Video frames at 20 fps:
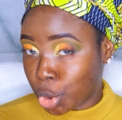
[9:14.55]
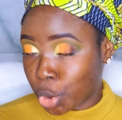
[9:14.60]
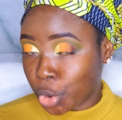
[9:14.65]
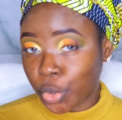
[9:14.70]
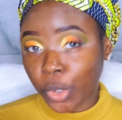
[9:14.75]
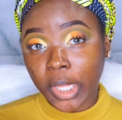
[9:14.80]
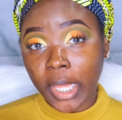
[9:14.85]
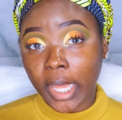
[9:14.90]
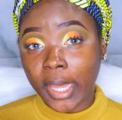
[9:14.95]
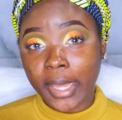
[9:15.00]

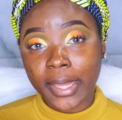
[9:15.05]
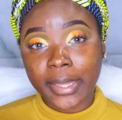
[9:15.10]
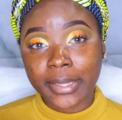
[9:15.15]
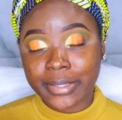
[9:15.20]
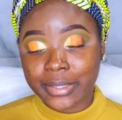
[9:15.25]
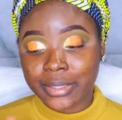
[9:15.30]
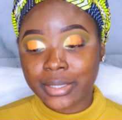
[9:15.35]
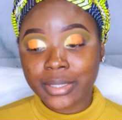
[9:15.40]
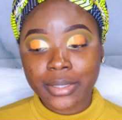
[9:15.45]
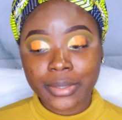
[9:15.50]
to the
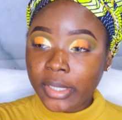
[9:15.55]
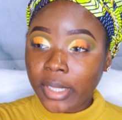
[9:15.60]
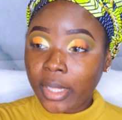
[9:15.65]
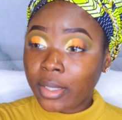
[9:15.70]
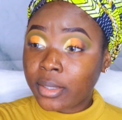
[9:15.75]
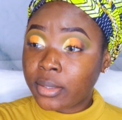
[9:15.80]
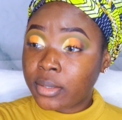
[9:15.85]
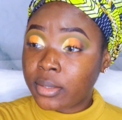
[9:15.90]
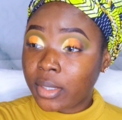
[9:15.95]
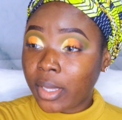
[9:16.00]
eyes.
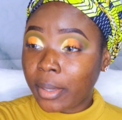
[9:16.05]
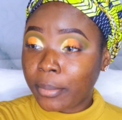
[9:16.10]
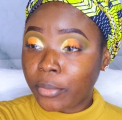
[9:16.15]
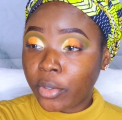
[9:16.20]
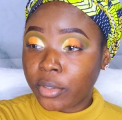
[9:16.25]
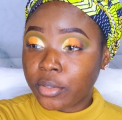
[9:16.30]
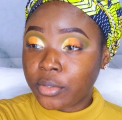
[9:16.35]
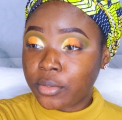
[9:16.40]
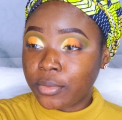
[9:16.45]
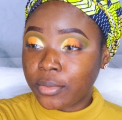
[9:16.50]
Next thing I'm
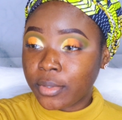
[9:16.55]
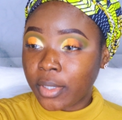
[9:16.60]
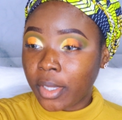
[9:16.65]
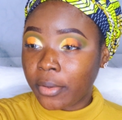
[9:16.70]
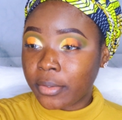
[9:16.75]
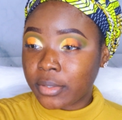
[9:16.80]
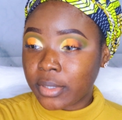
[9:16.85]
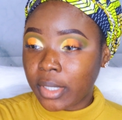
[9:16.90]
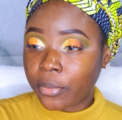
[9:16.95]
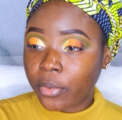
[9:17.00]
going to do
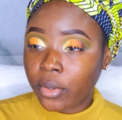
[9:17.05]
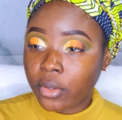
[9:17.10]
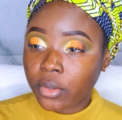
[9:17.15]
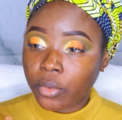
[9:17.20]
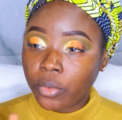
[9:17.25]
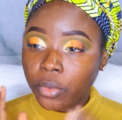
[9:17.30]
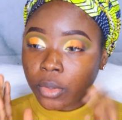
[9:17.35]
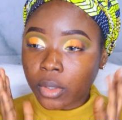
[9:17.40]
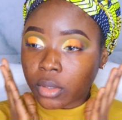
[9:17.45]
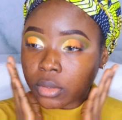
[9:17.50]
now is I'm going to
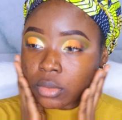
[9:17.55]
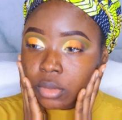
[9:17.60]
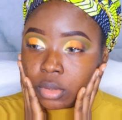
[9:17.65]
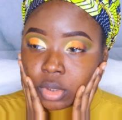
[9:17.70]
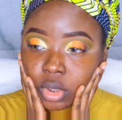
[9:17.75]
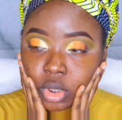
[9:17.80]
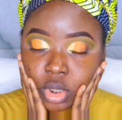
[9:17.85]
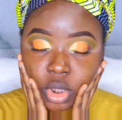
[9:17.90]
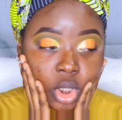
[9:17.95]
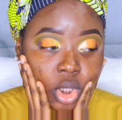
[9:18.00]
go into
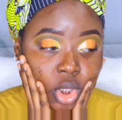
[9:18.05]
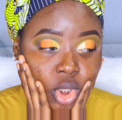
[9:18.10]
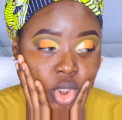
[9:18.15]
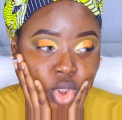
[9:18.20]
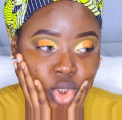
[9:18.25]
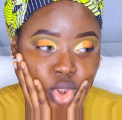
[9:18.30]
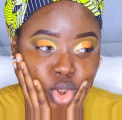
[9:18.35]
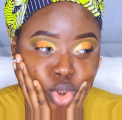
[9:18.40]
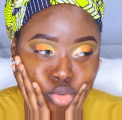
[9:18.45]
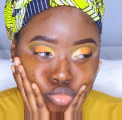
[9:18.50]
the
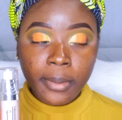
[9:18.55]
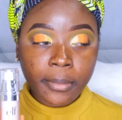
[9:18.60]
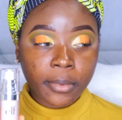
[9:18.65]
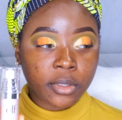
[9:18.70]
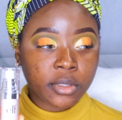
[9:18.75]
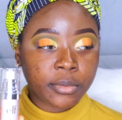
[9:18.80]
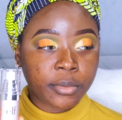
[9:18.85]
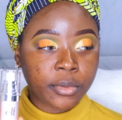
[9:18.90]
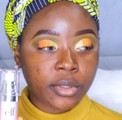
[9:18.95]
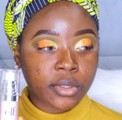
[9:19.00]
skin. I'm
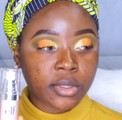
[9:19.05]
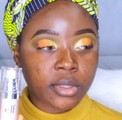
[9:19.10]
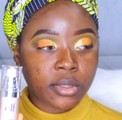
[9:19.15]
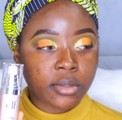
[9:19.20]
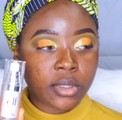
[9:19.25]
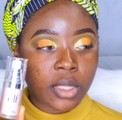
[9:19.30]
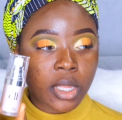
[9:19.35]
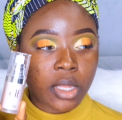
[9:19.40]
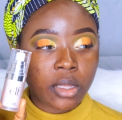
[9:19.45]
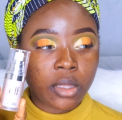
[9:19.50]
going to be
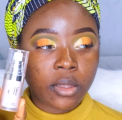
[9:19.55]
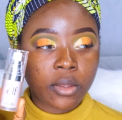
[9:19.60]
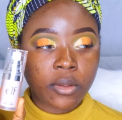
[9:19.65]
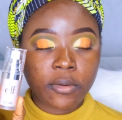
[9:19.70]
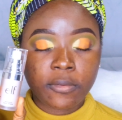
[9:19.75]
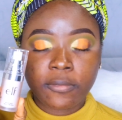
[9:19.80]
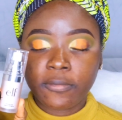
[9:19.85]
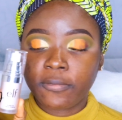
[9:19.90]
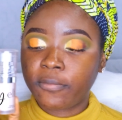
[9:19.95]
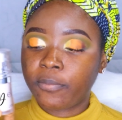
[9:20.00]
using
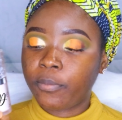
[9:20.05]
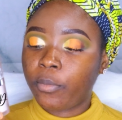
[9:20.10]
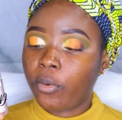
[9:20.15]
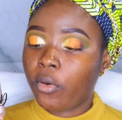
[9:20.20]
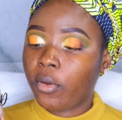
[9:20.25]
e.l.f.